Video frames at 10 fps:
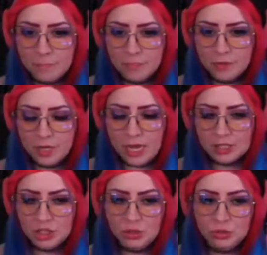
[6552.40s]
Got
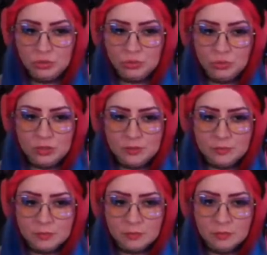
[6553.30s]
you.
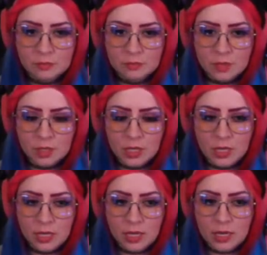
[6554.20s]

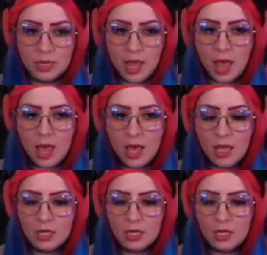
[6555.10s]
Got